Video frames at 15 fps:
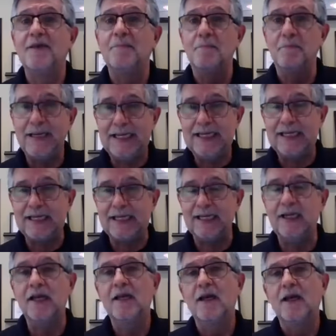
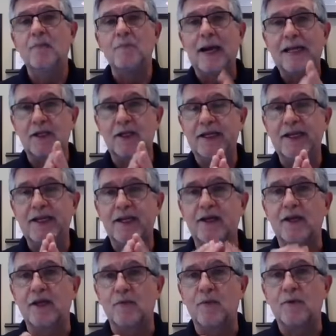meaning by looking
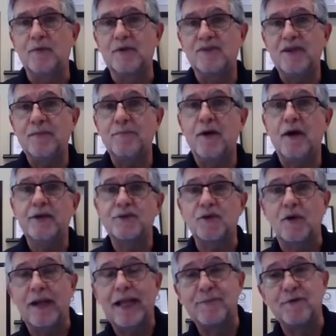at, when we see
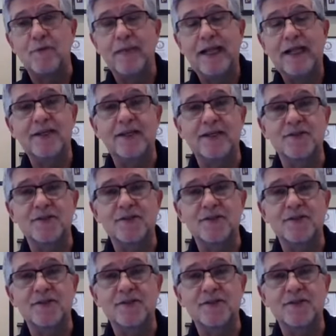postural abnormalities,